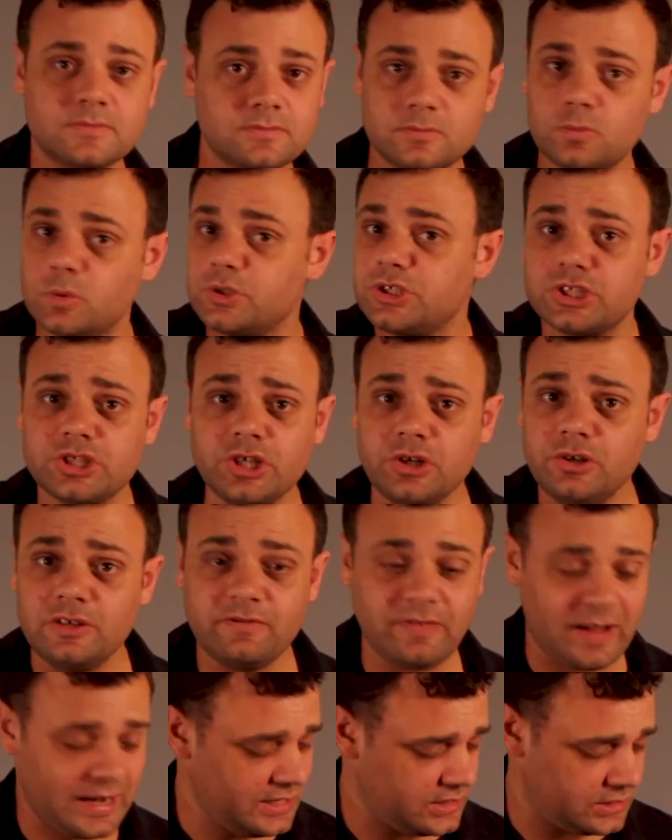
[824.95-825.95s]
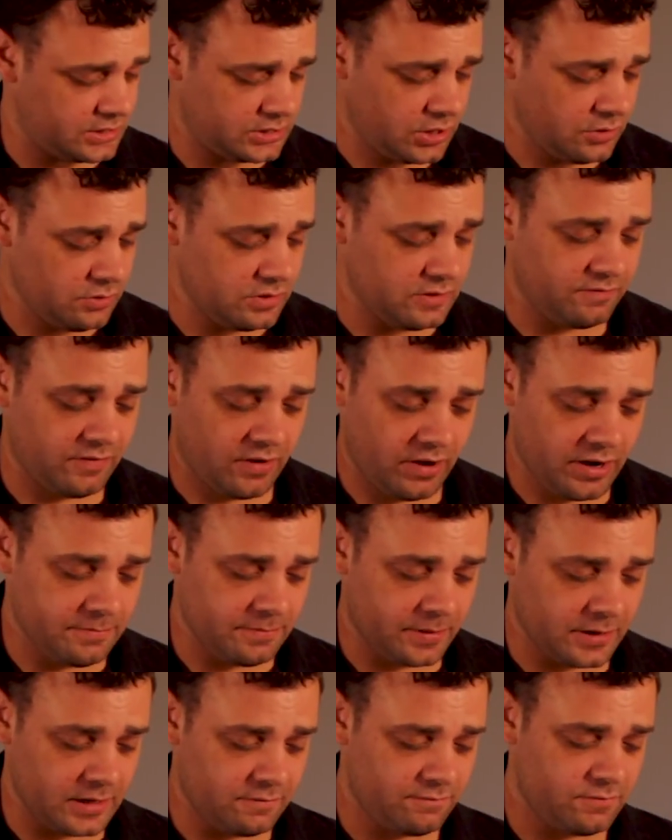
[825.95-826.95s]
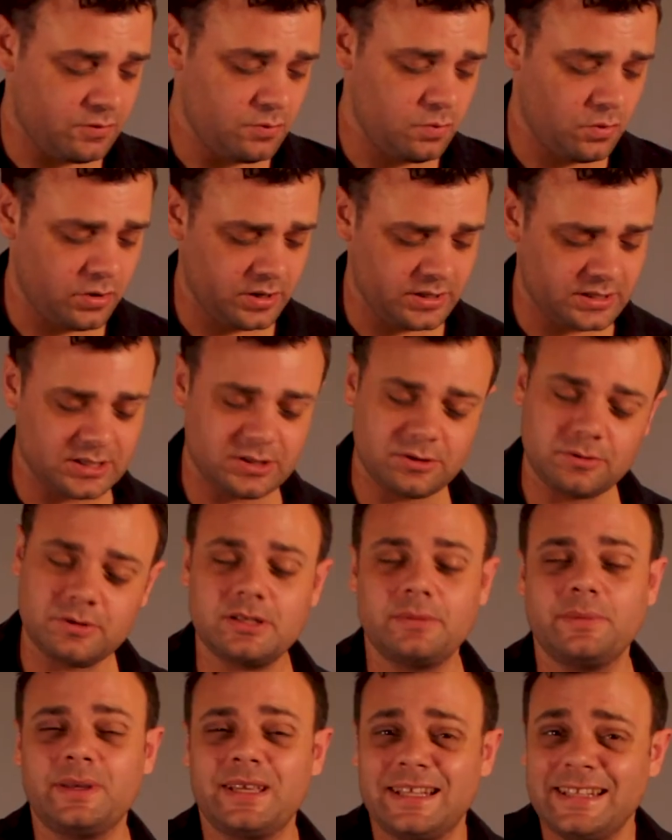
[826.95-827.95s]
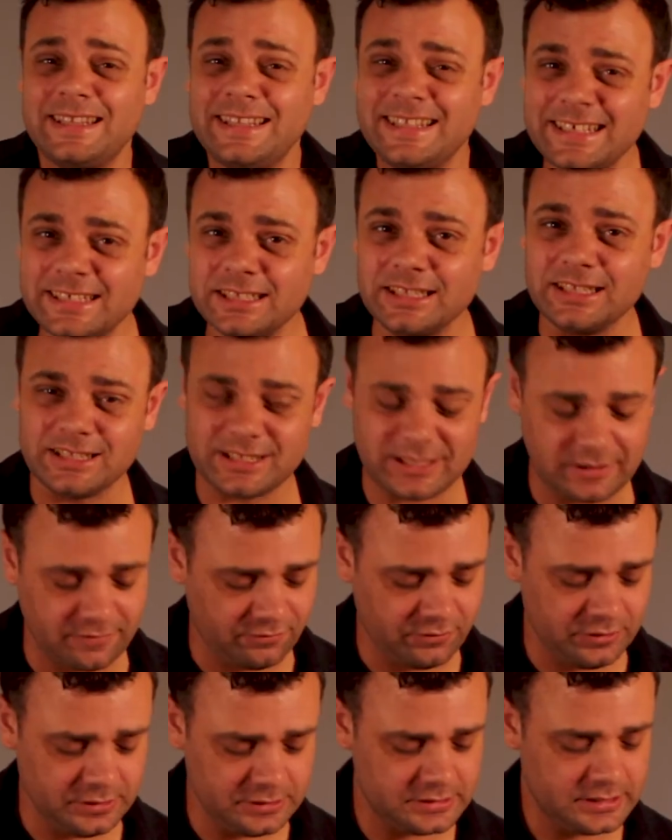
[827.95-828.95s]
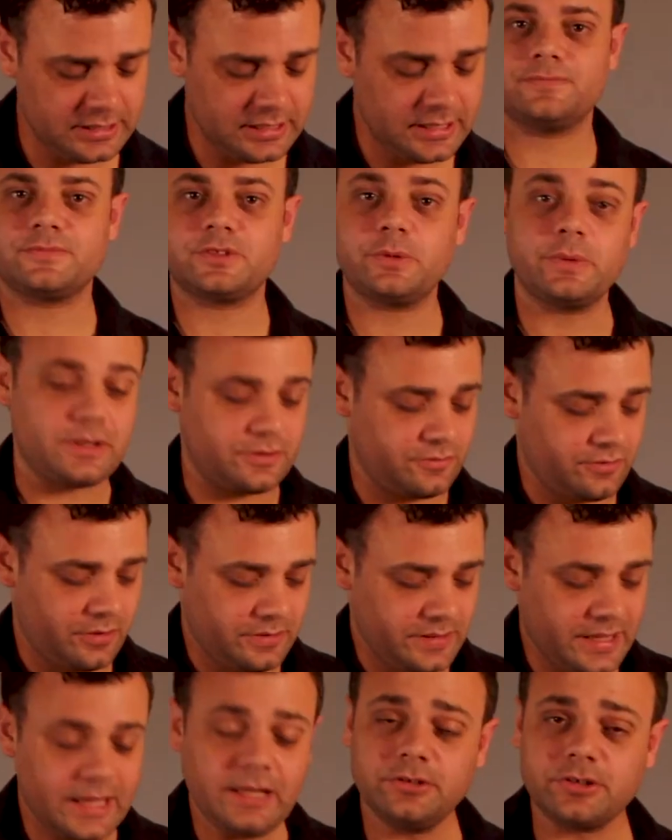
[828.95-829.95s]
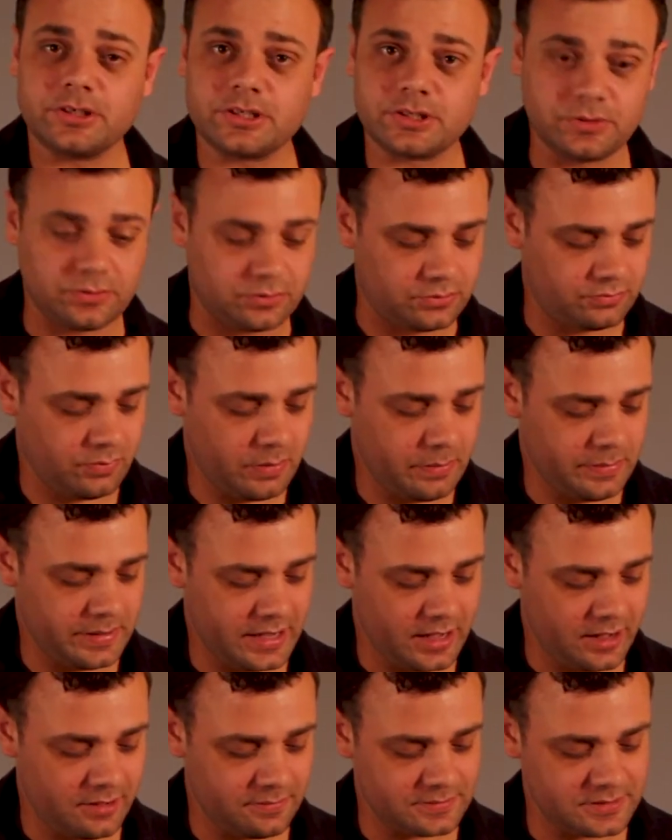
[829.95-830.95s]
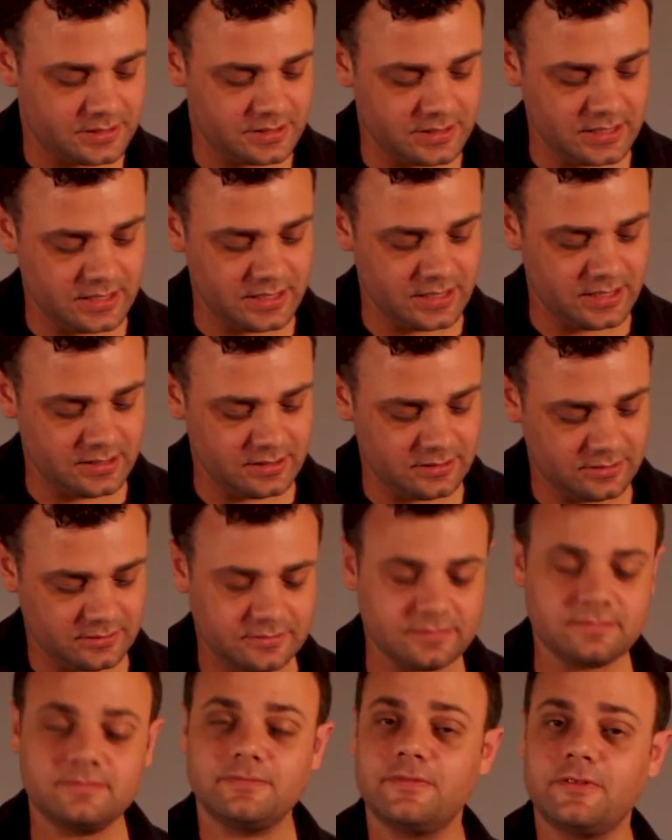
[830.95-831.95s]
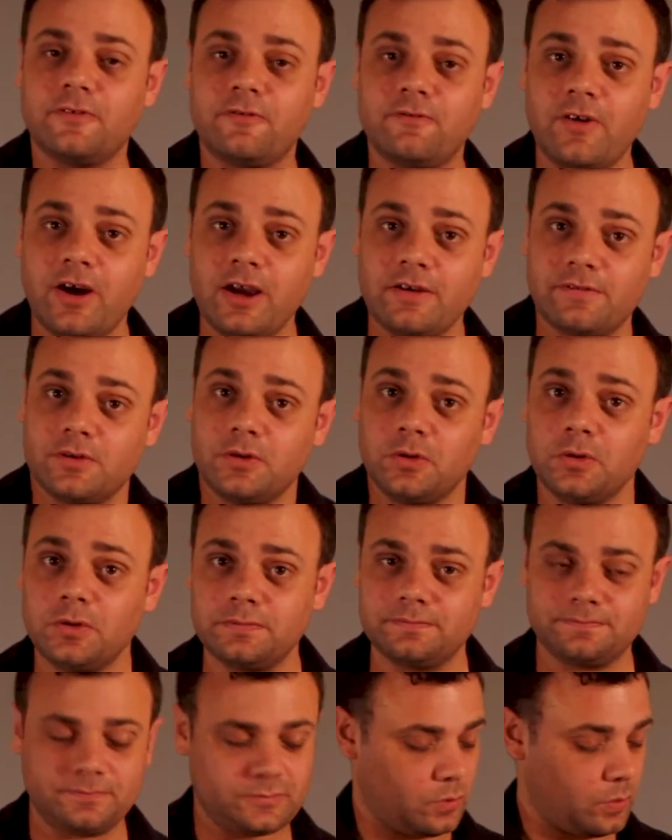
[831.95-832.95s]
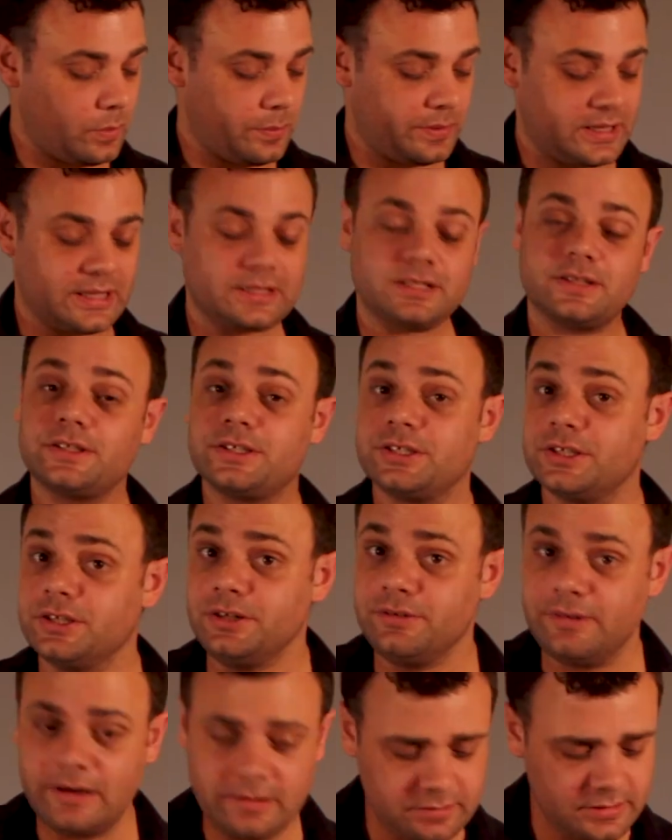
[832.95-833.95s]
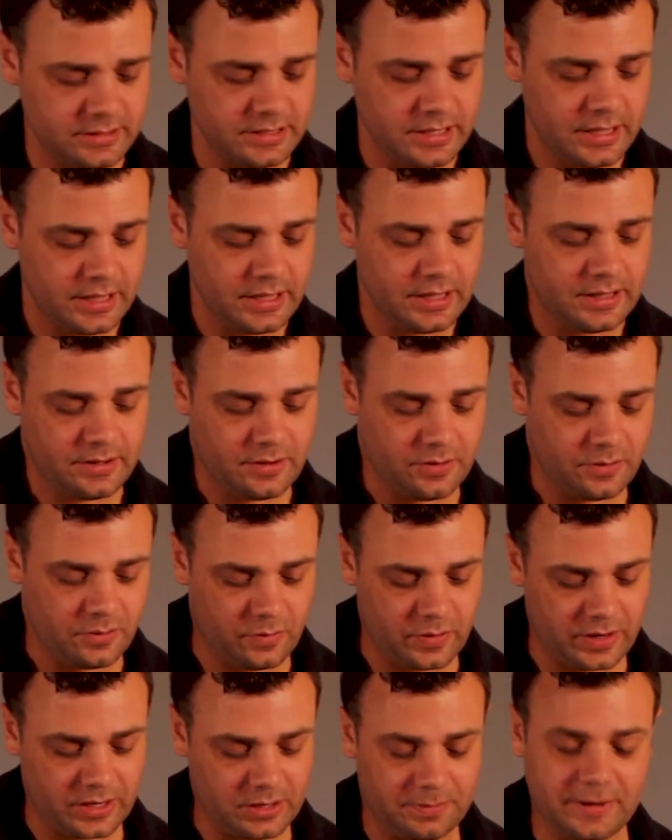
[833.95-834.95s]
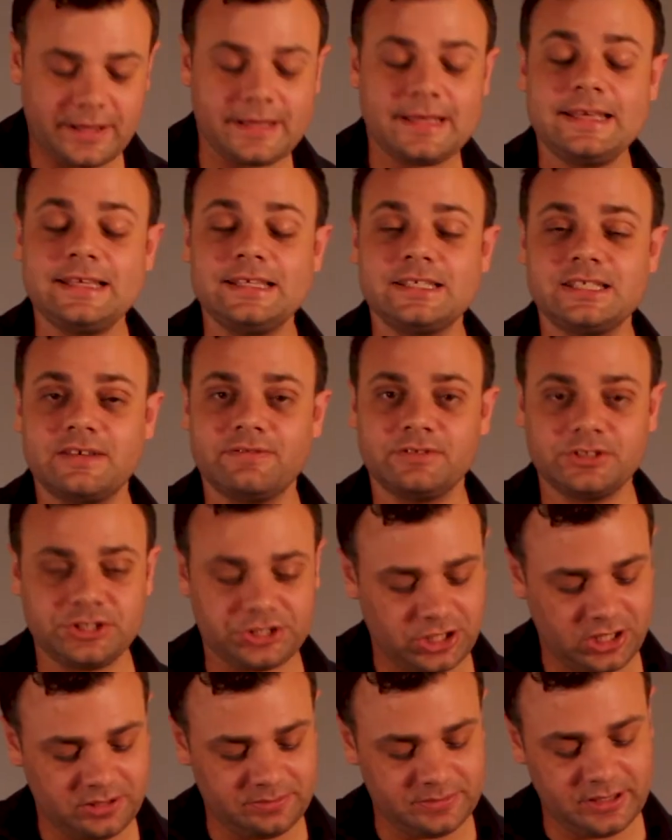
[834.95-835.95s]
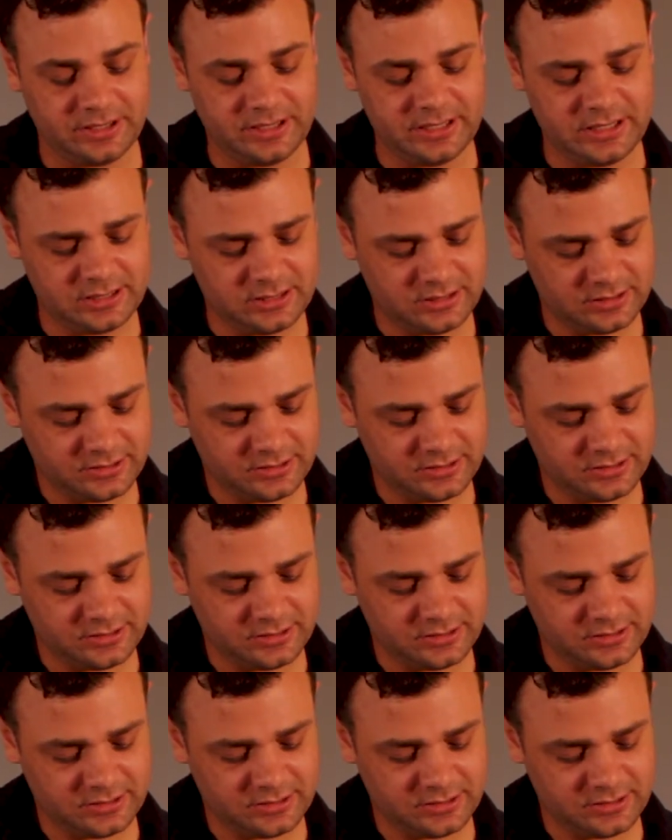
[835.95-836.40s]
Which is totally valid and totally fine, but if you wanted to do something a little different, so we can throw in the Hendrix chord. When we get up to the 5 chord, or when we get to the turnaround, we're going to play E7 sharp 9,